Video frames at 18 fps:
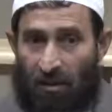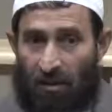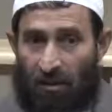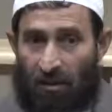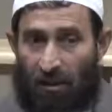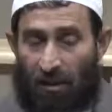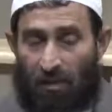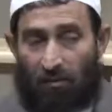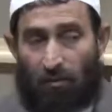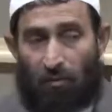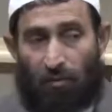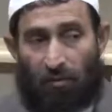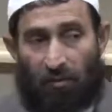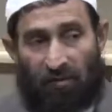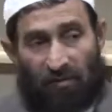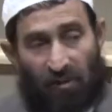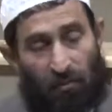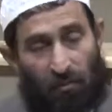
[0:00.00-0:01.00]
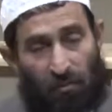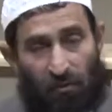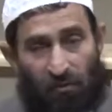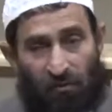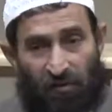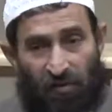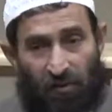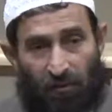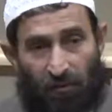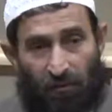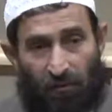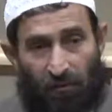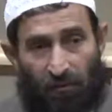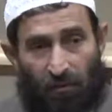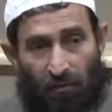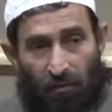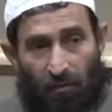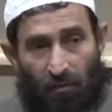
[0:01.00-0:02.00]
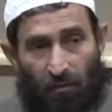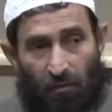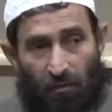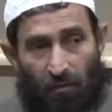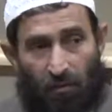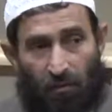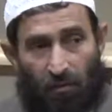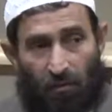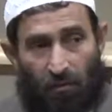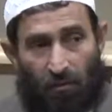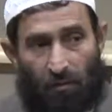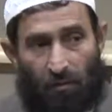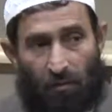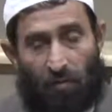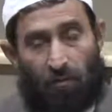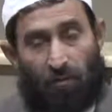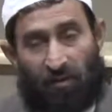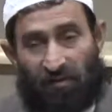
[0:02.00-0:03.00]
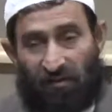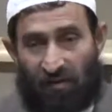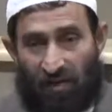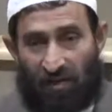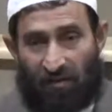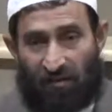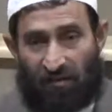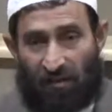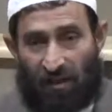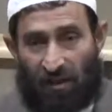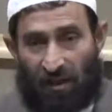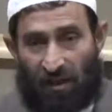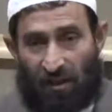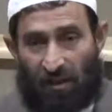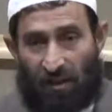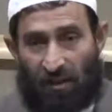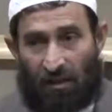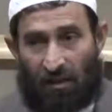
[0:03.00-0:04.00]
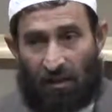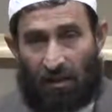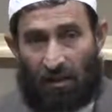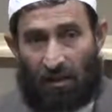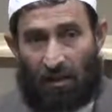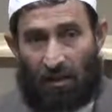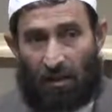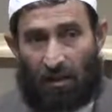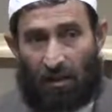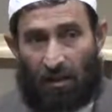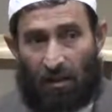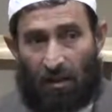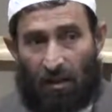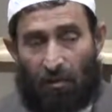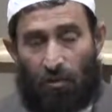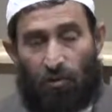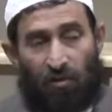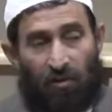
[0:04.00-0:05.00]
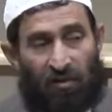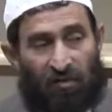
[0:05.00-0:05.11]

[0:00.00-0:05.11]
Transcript: that who is abusive, who is cursing, who is